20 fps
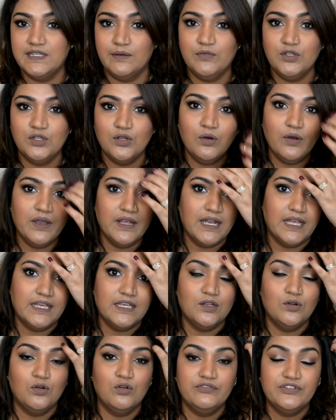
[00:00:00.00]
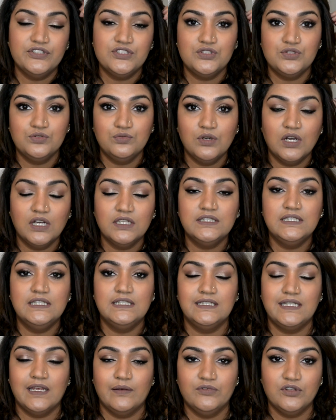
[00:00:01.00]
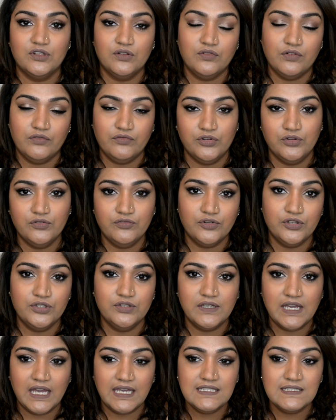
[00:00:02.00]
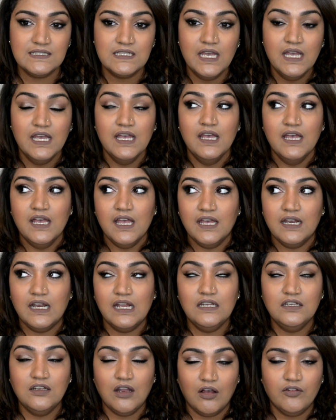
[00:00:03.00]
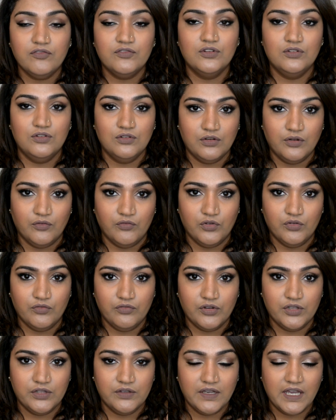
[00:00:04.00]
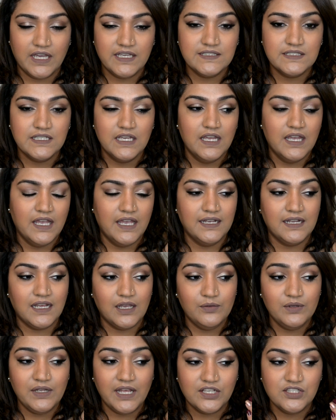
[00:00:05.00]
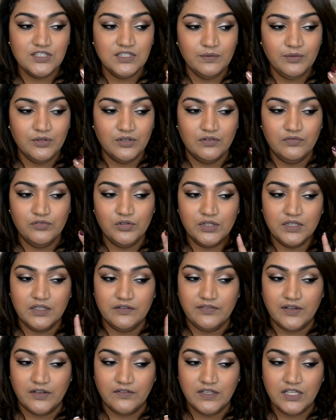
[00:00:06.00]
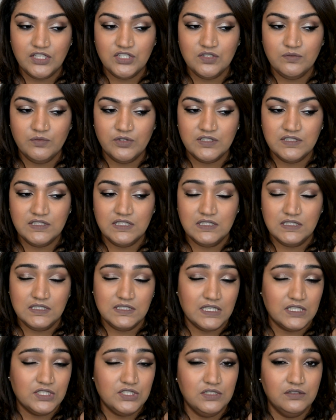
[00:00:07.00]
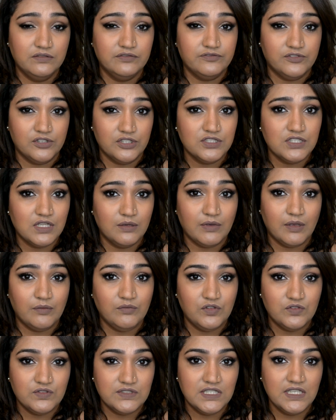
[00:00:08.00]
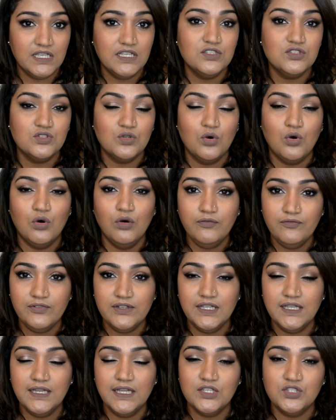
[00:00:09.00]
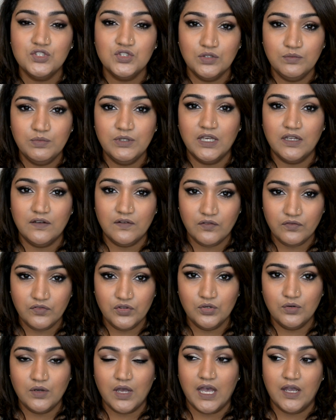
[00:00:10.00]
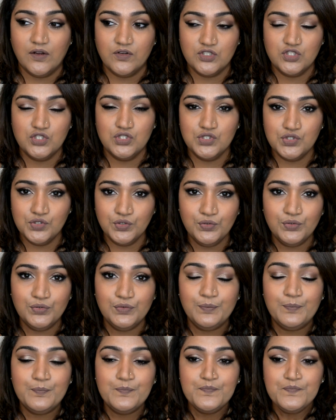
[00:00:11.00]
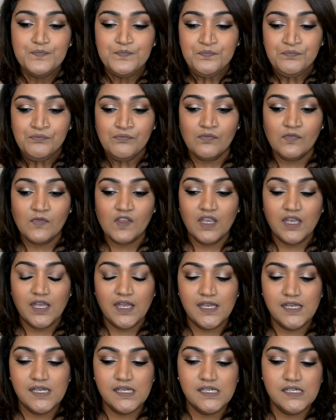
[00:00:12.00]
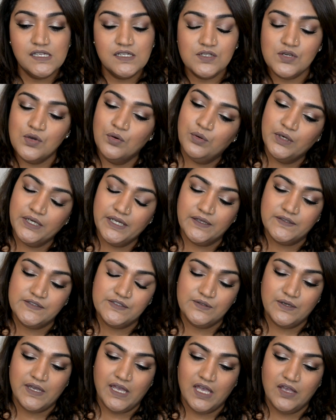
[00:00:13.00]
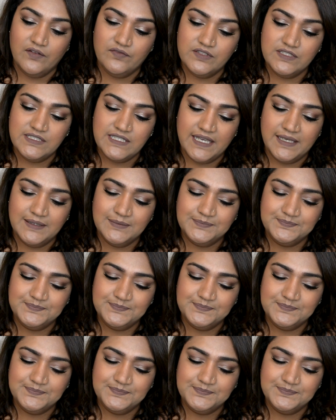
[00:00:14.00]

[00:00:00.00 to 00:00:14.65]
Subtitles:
let me know and I can always do an in-depth review for you guys. And I love to do review for you guys. And I will actually be reviewing the foundation because this is actually the first time I'm using it. So hopefully there should be a review out soon. And what else do I have to say?